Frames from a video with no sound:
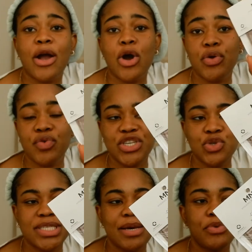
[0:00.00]
got a
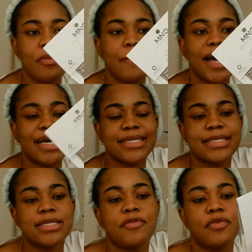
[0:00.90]
reusable
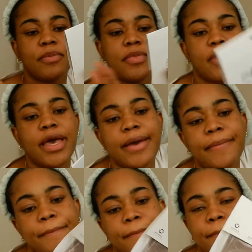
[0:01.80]
mask from
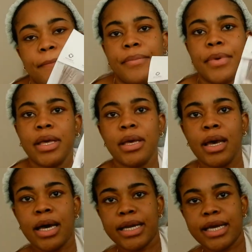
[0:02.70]
them,
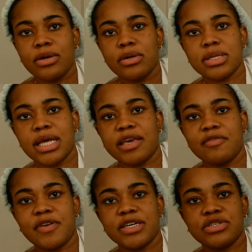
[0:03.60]
and I got like a
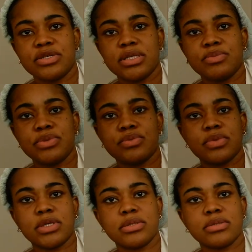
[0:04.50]
fashionable
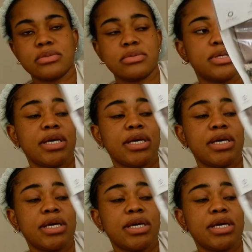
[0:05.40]
one.